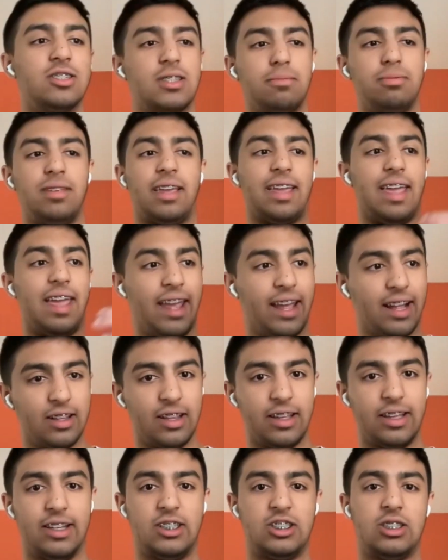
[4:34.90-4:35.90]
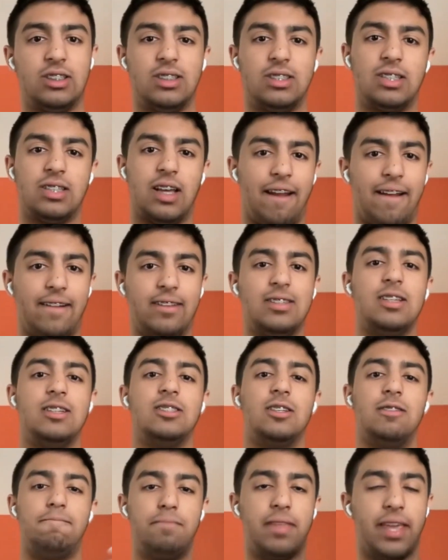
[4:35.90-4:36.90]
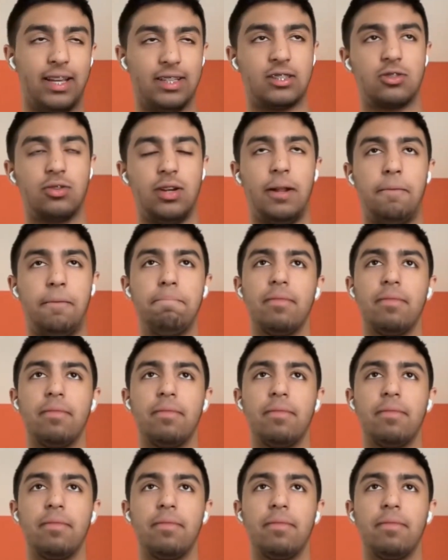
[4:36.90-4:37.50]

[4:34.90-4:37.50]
stuff like English and sciences and history,